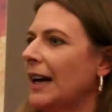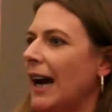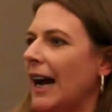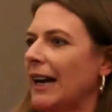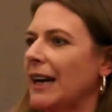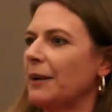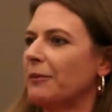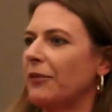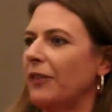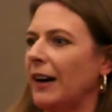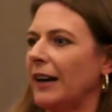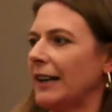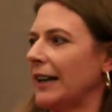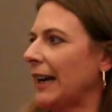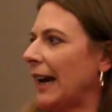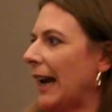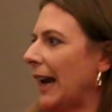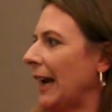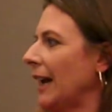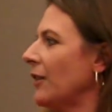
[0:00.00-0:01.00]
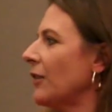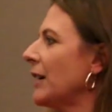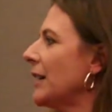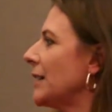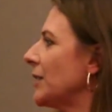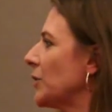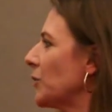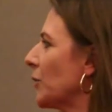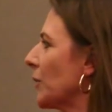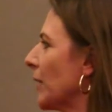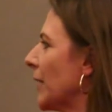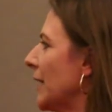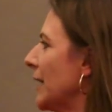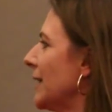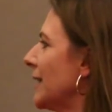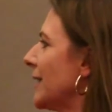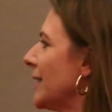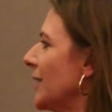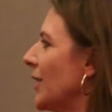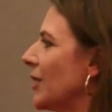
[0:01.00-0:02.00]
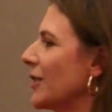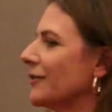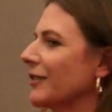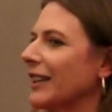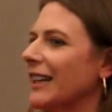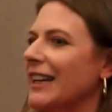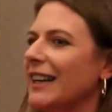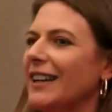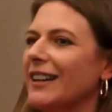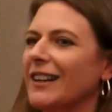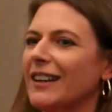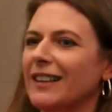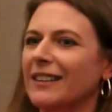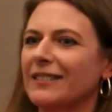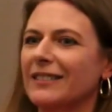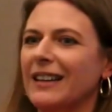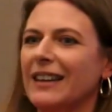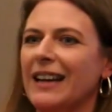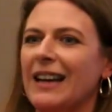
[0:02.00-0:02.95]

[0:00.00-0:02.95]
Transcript: I kept finding angry stories over here.